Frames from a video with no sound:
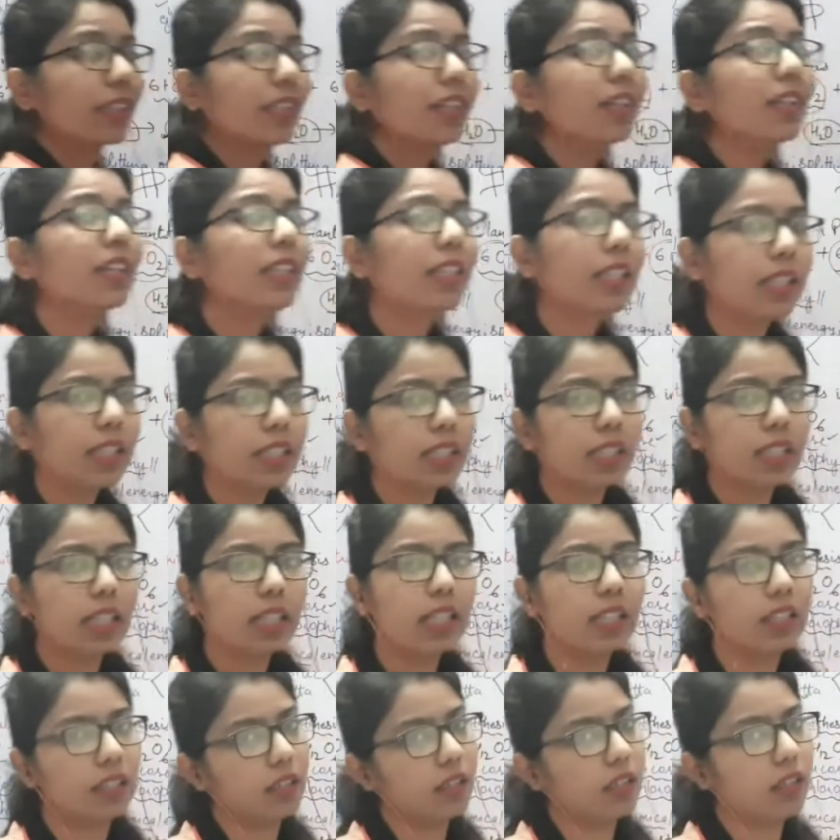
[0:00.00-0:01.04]
the green
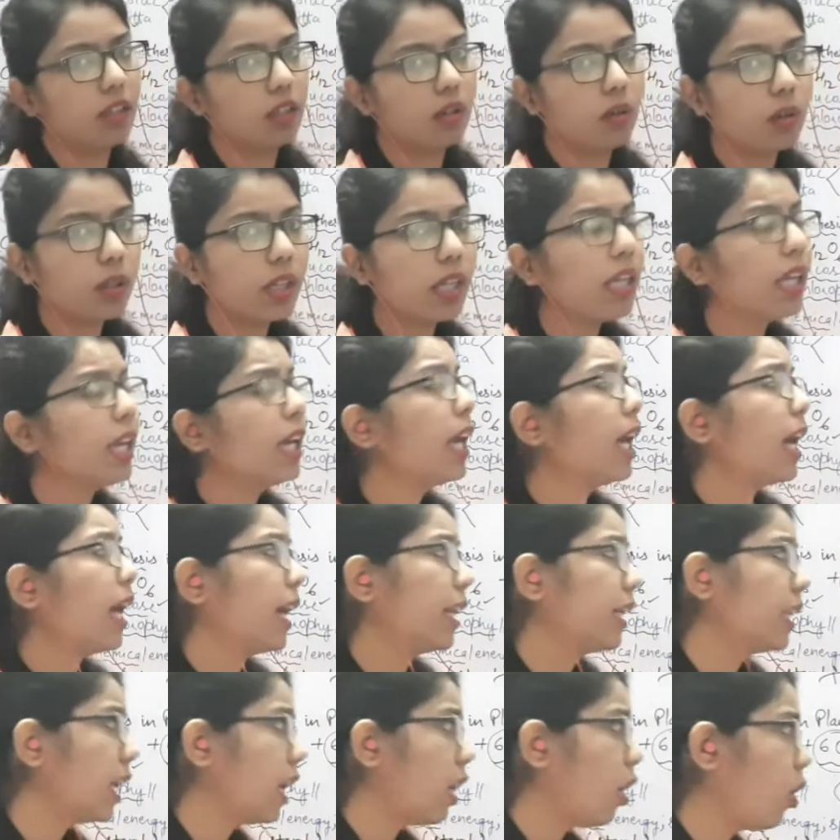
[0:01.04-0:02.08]
color. Okay,
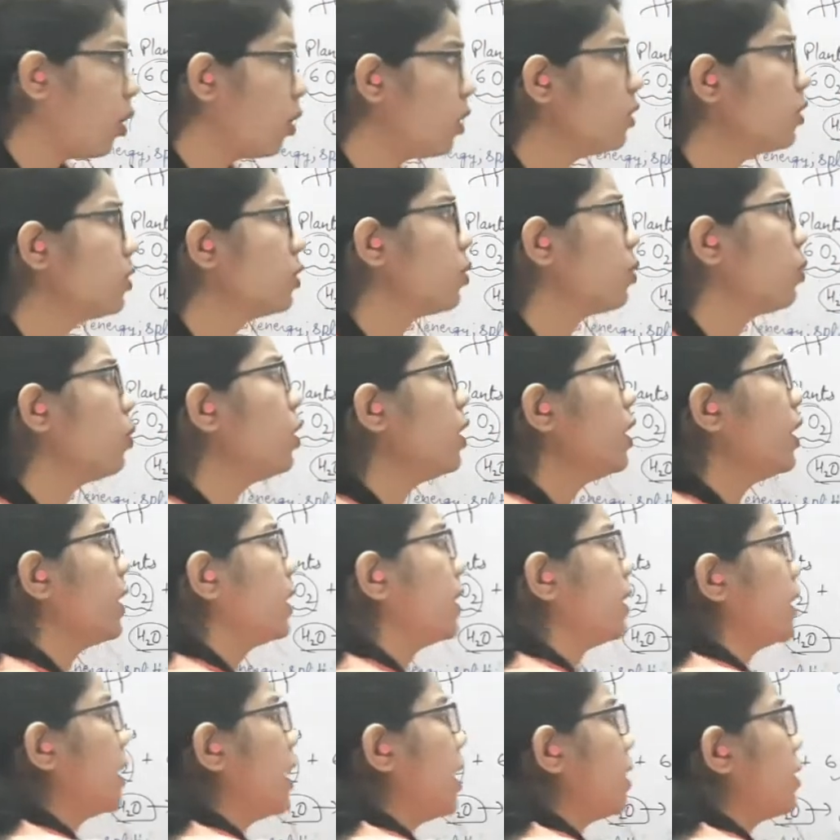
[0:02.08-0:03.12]
and also
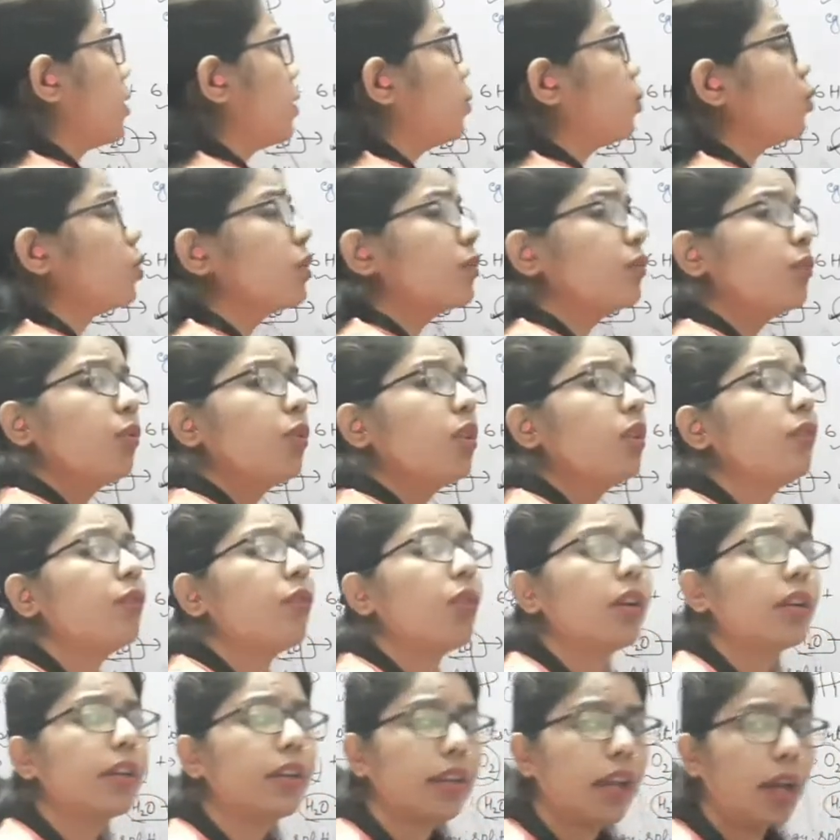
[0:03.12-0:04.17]
they are useful
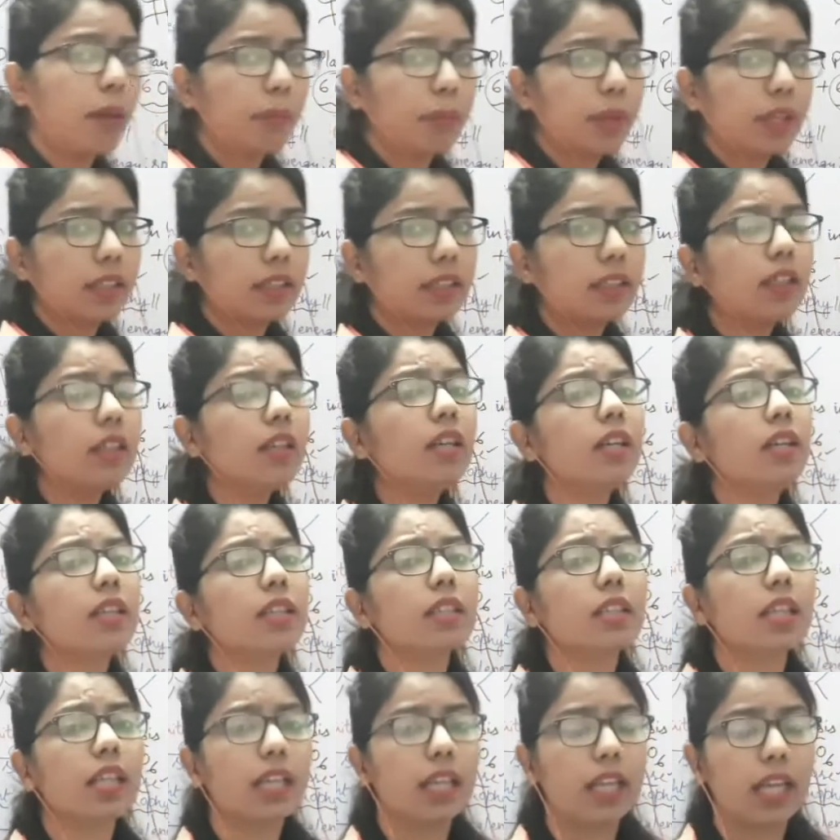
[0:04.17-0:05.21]
for trapping the
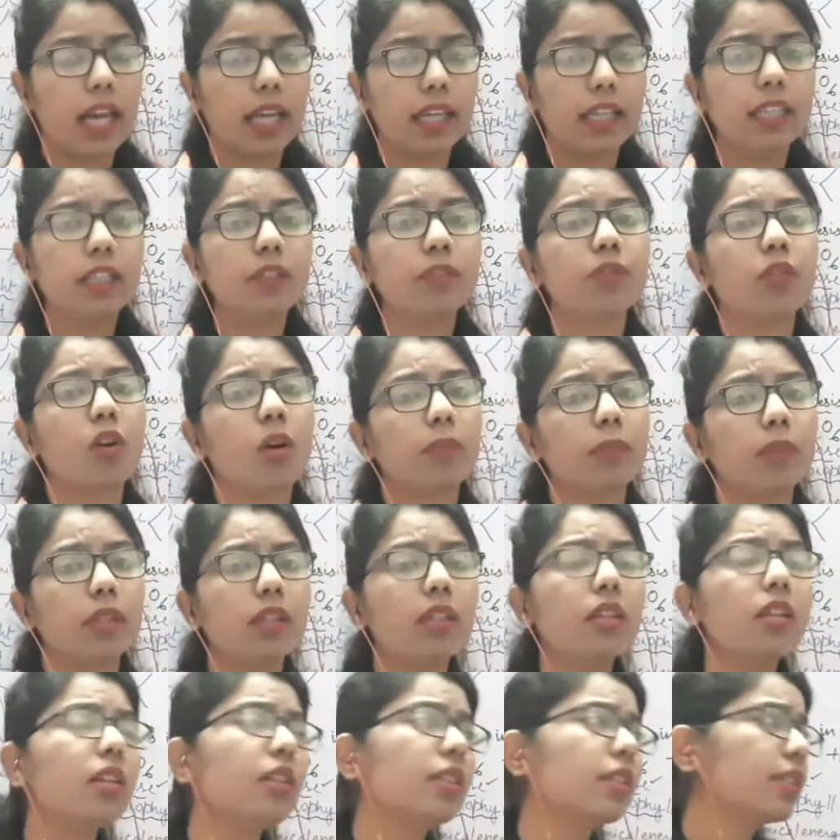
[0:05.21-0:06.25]
light from
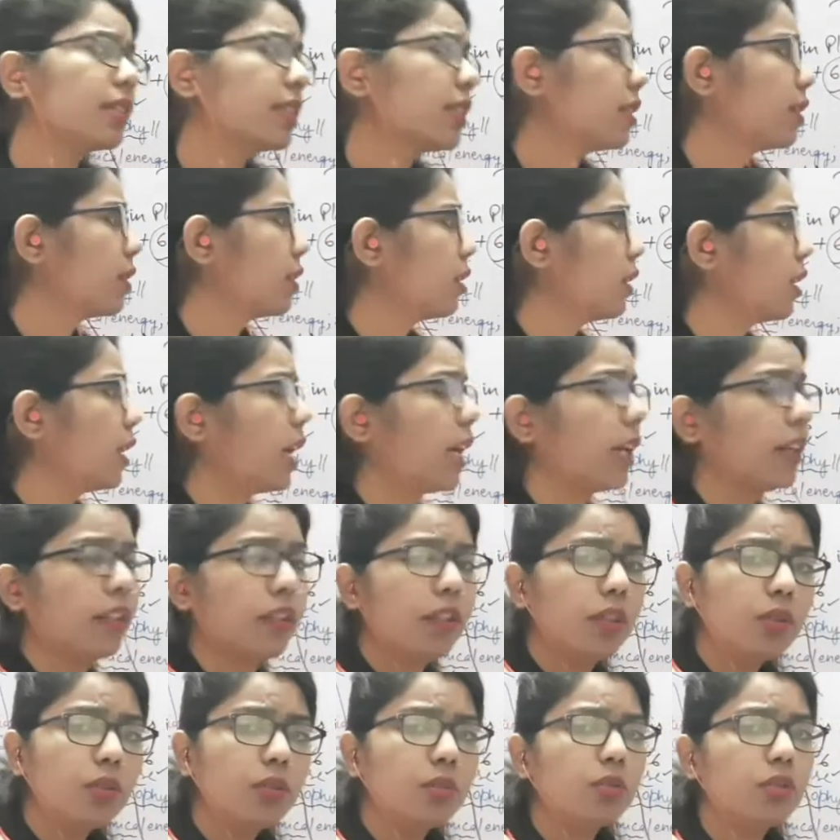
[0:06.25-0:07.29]
the sun, and
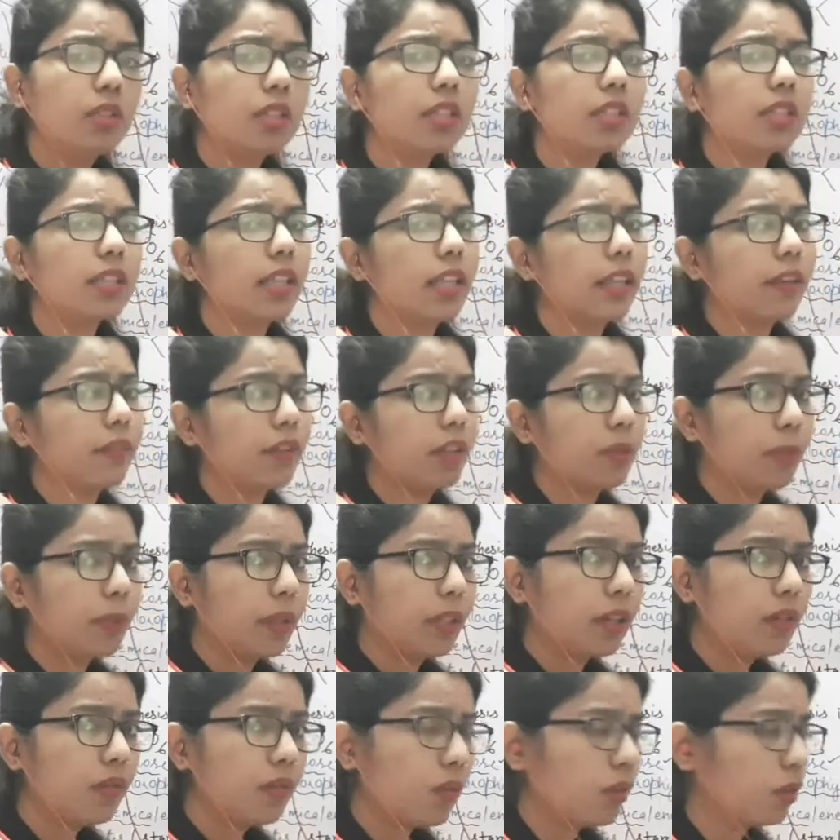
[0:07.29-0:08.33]
due to this there will be
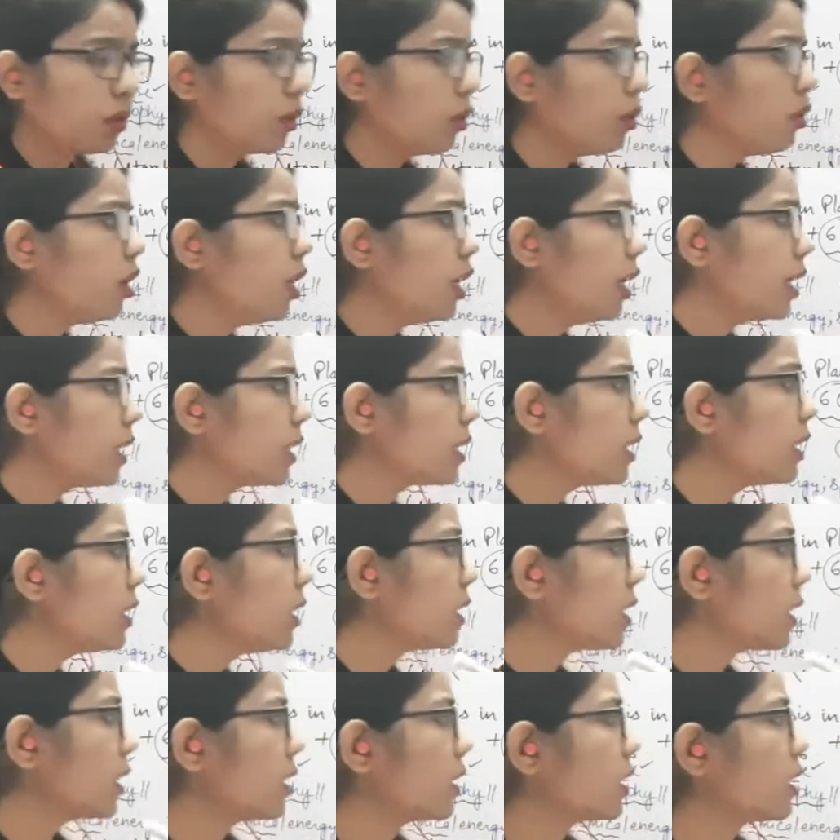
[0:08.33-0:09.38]
a
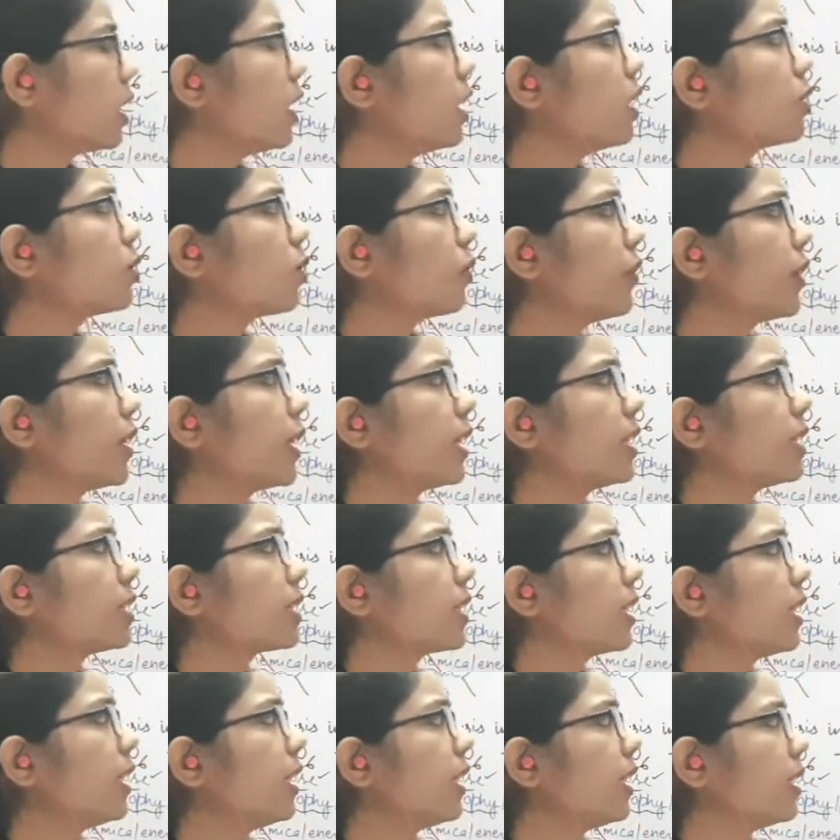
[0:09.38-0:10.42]
photosynthesis. So we can
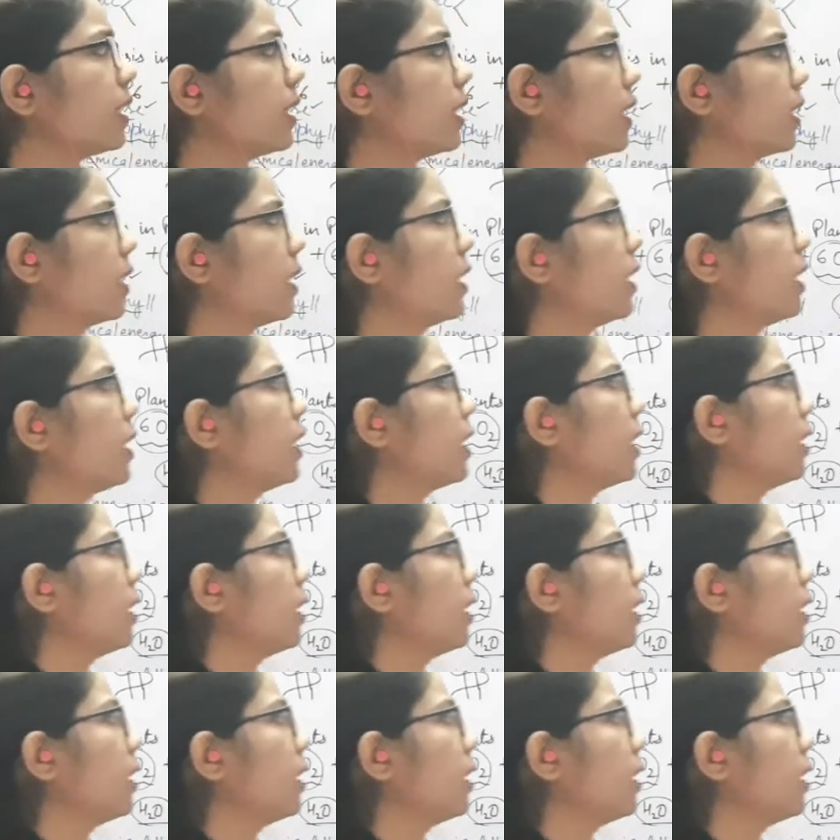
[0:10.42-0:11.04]
say it here,